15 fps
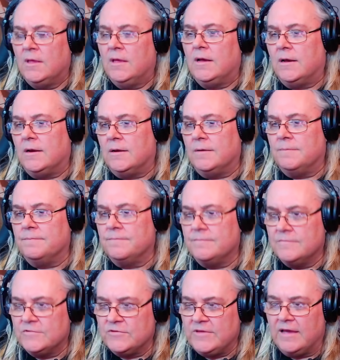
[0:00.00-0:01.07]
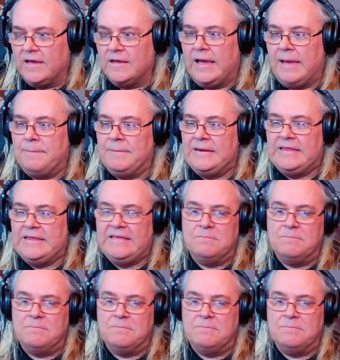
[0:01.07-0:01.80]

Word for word: Um, so yeah, I believe